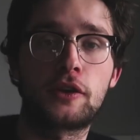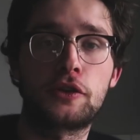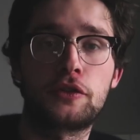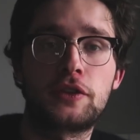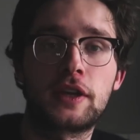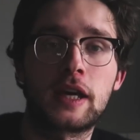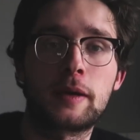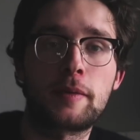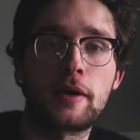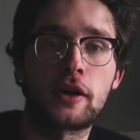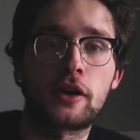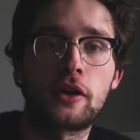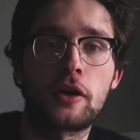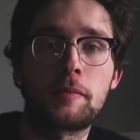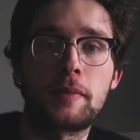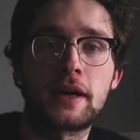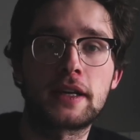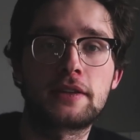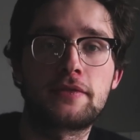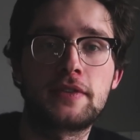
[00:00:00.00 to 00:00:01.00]
The good thing about
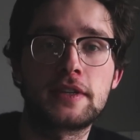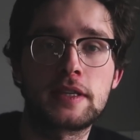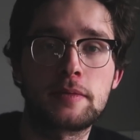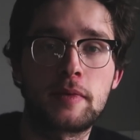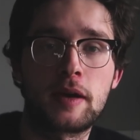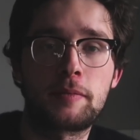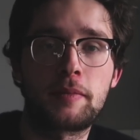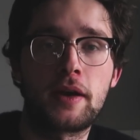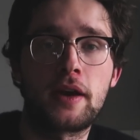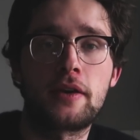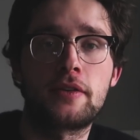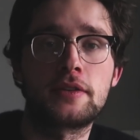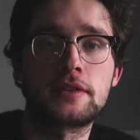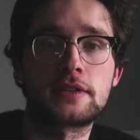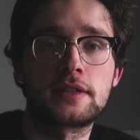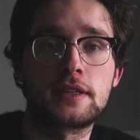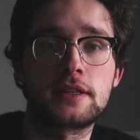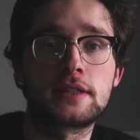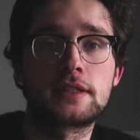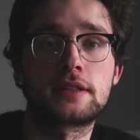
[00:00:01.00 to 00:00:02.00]
going back to visit my
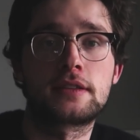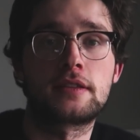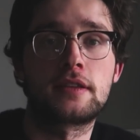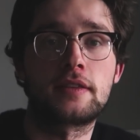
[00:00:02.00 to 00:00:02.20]
parents is